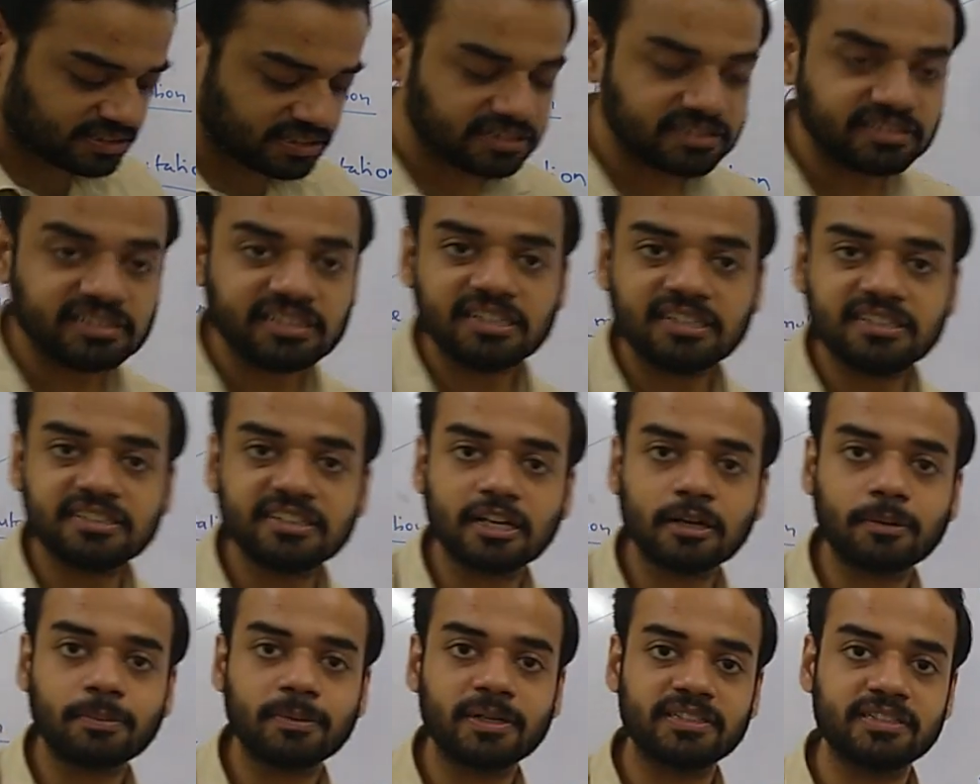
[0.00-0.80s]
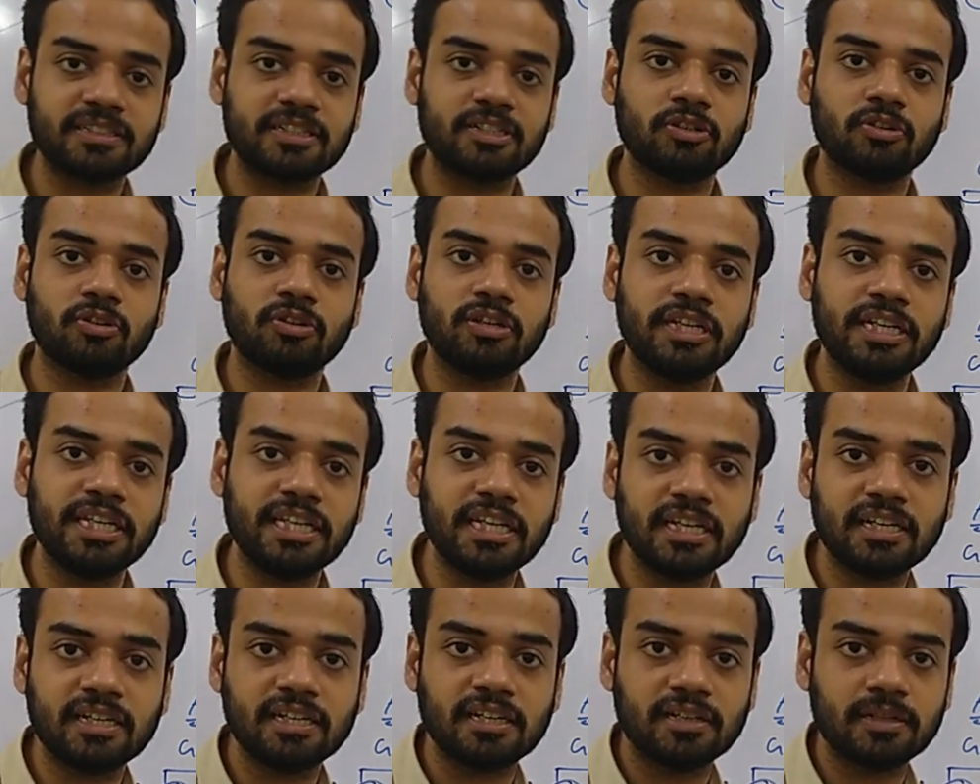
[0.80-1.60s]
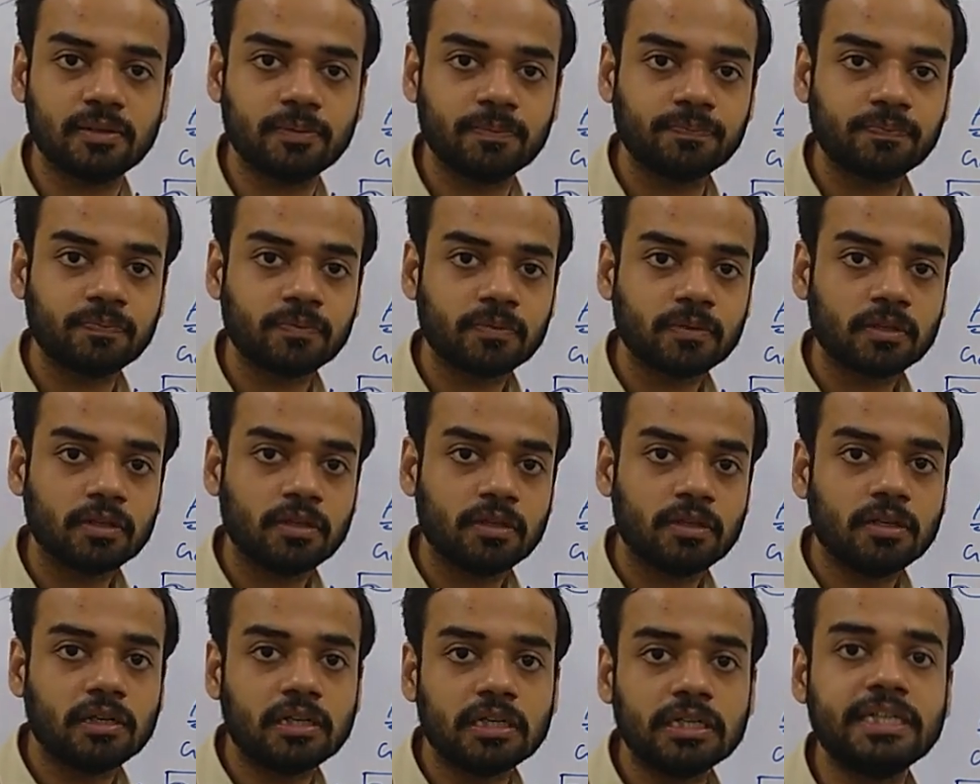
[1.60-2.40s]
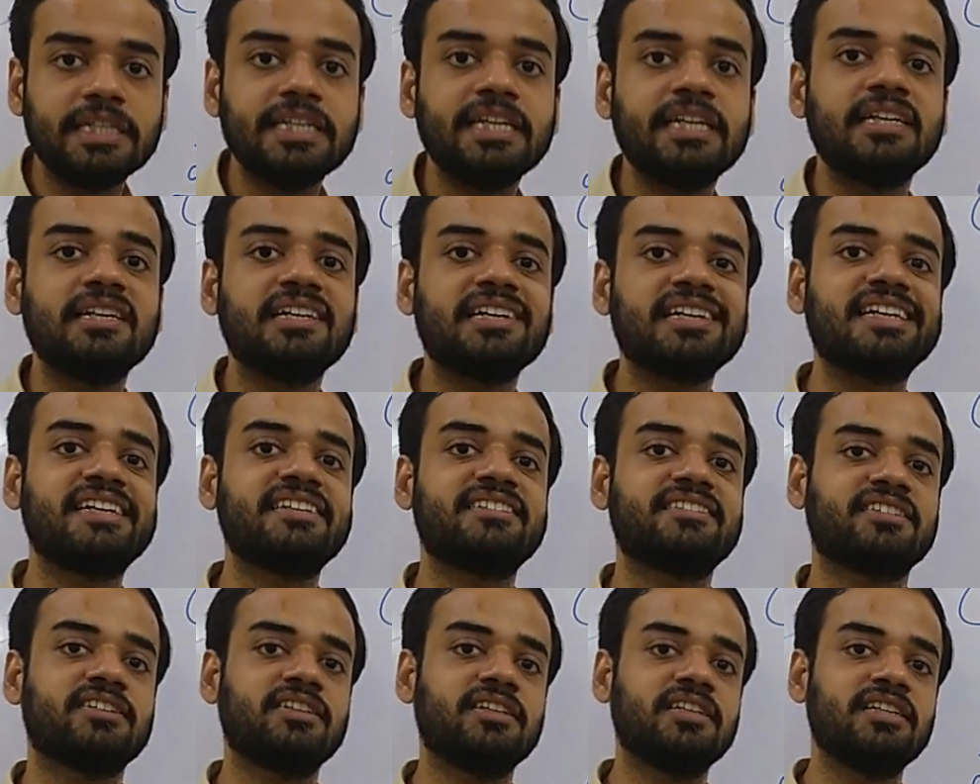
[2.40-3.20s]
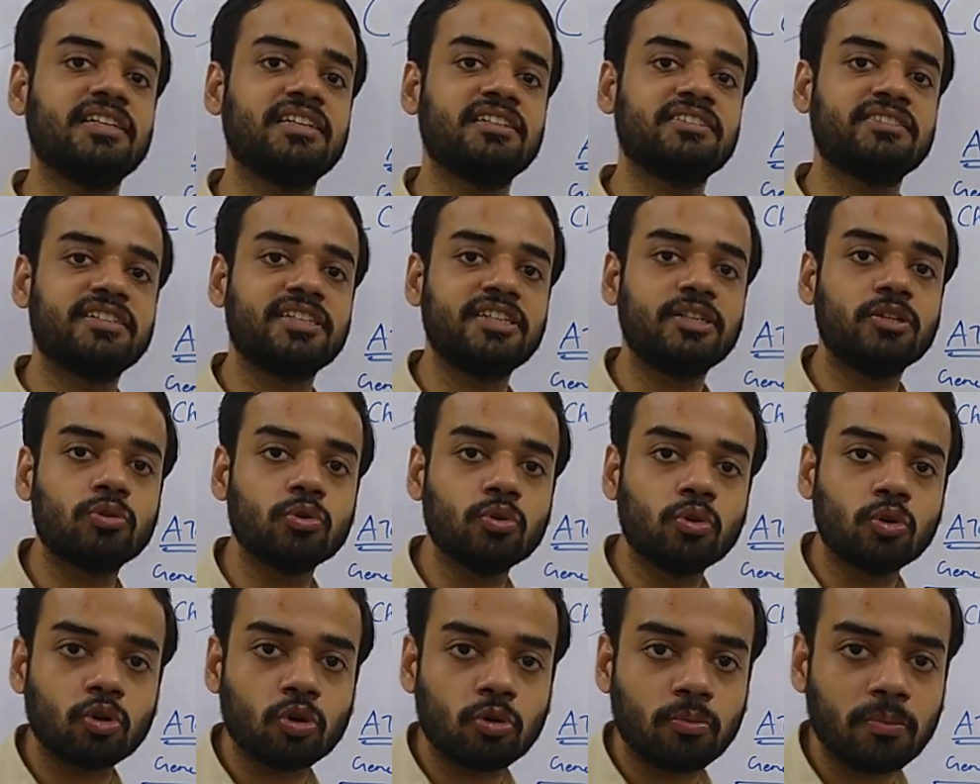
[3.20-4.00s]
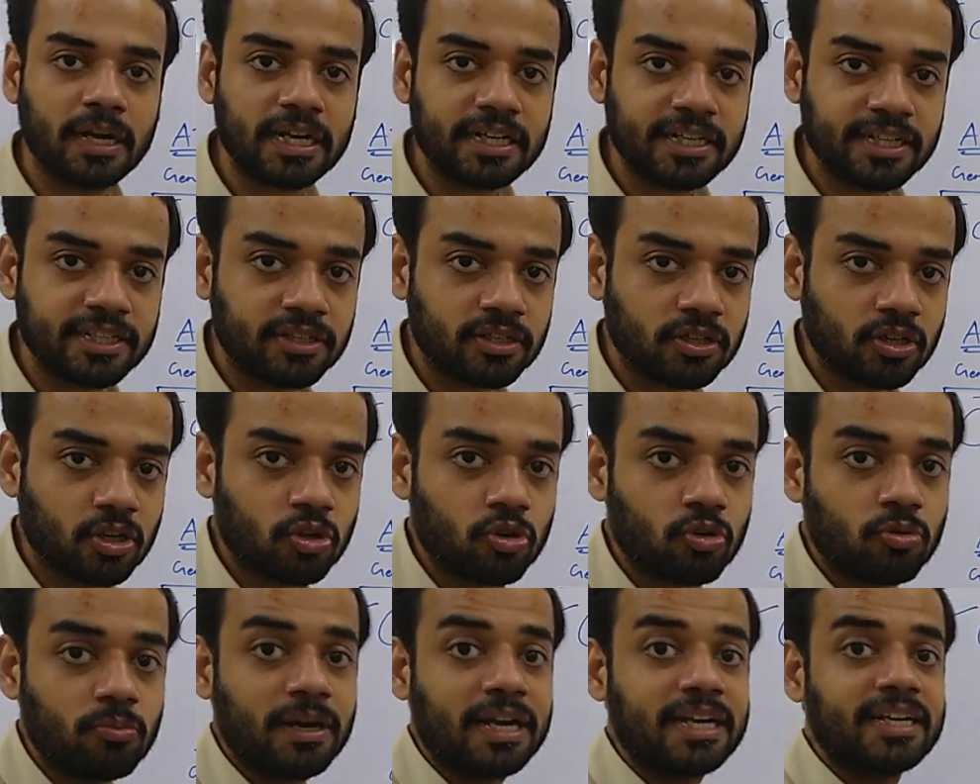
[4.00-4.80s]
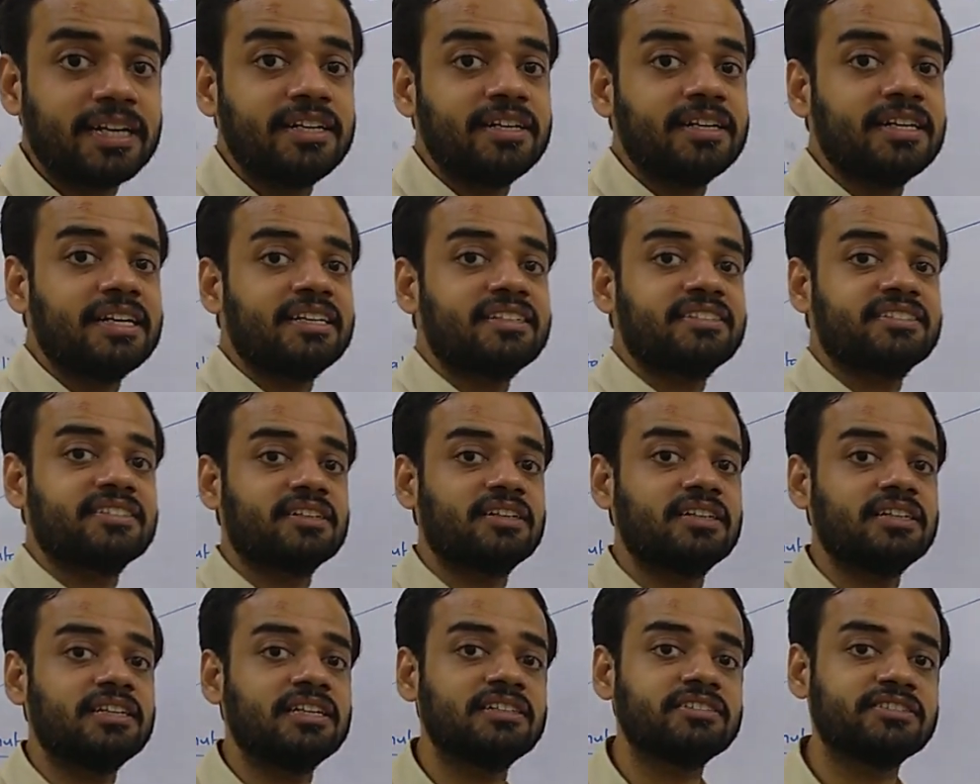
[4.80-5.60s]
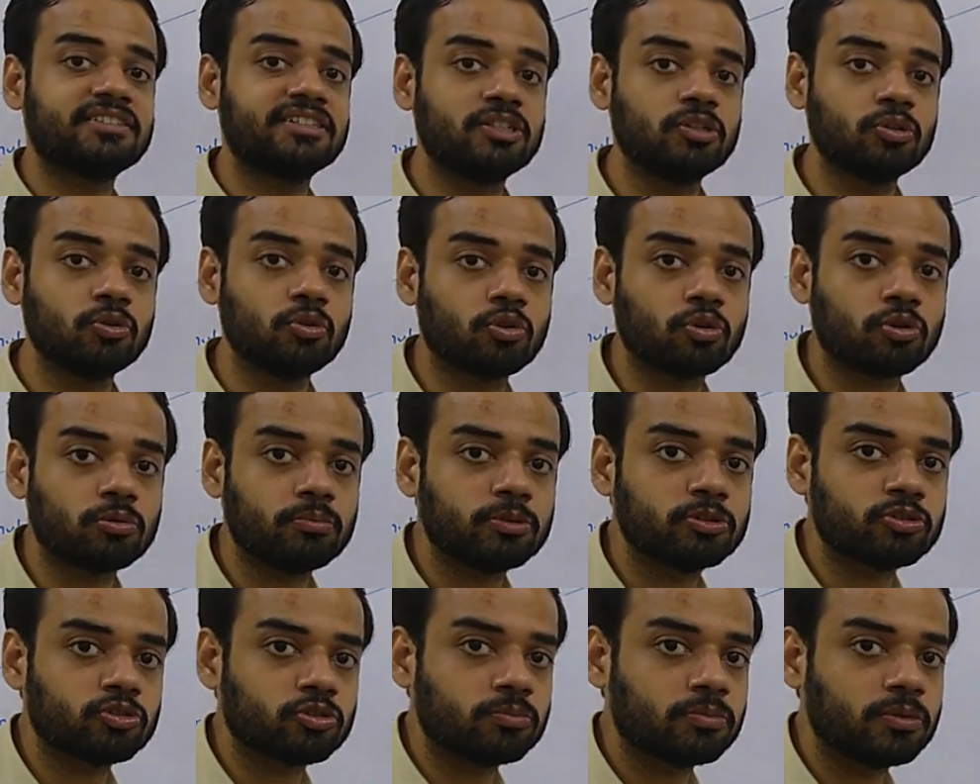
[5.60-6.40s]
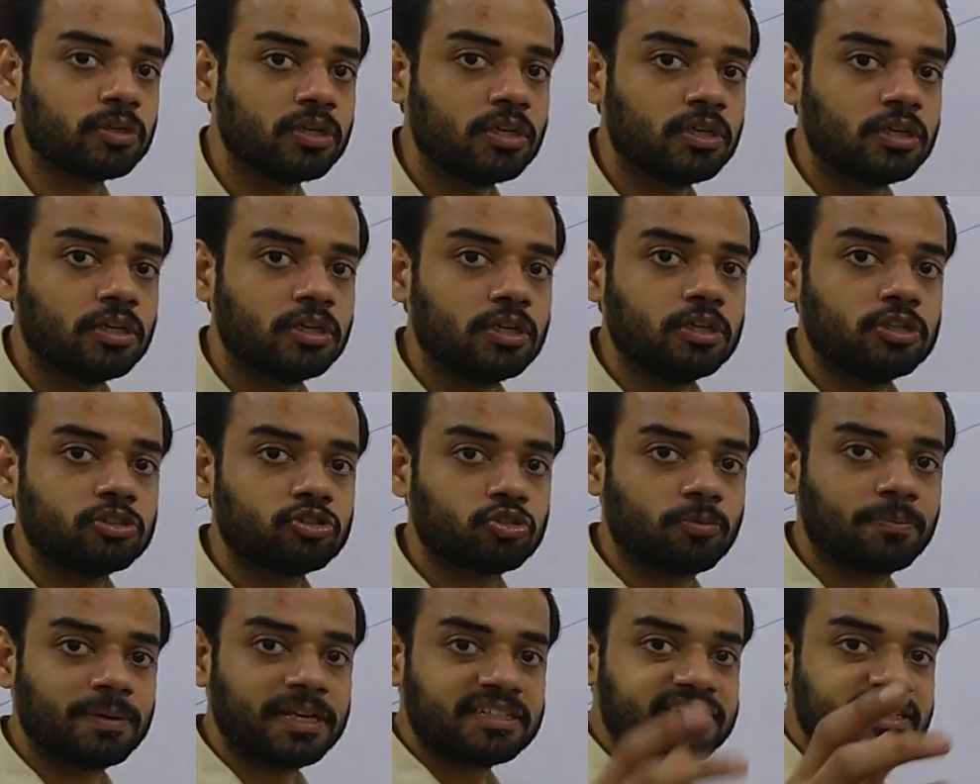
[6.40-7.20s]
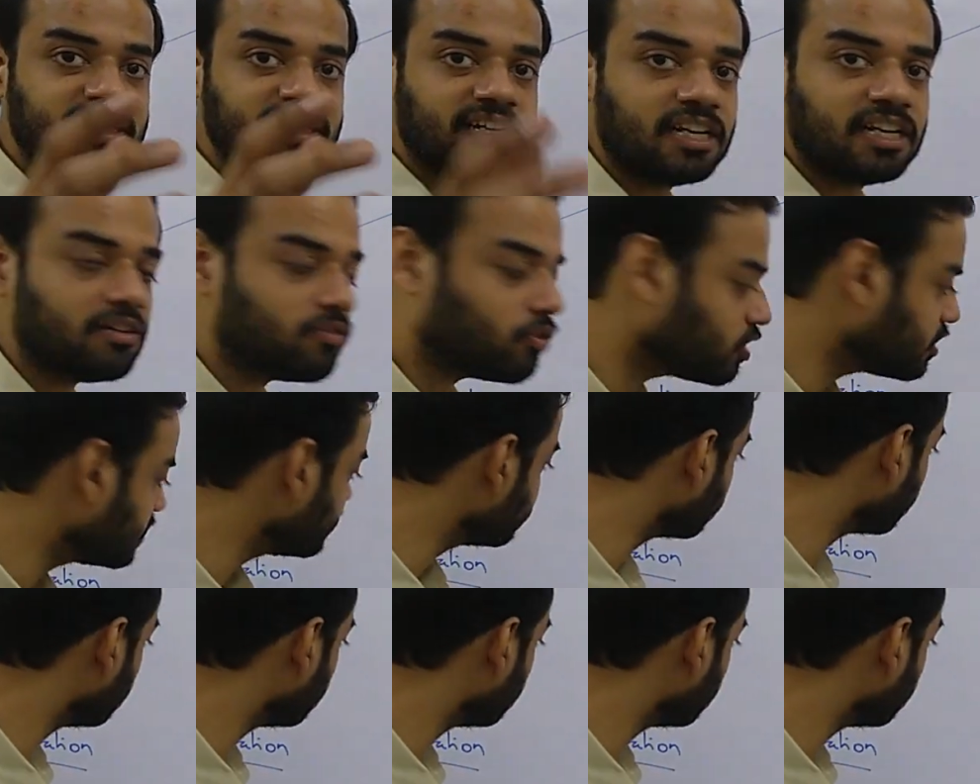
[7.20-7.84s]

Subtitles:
see, genes are present on DNA. DNA gets condensed into chromatin. Chromatin gets condensed into chromosome. So basically what